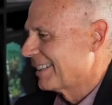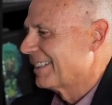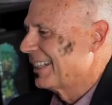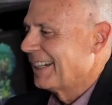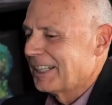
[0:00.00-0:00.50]

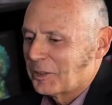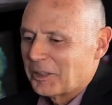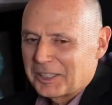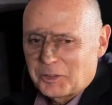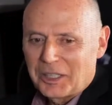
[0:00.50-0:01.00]
in the fact
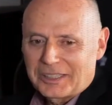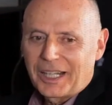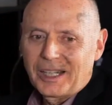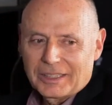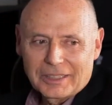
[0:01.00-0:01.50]
that this is
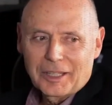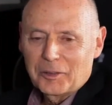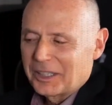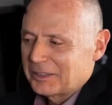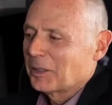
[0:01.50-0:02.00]
already warmed
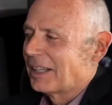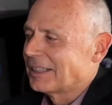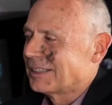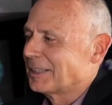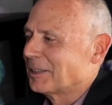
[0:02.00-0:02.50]
up,
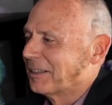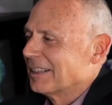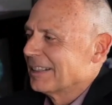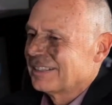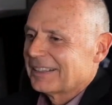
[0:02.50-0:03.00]
I am
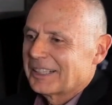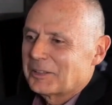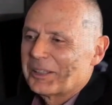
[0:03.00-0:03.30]
already warm.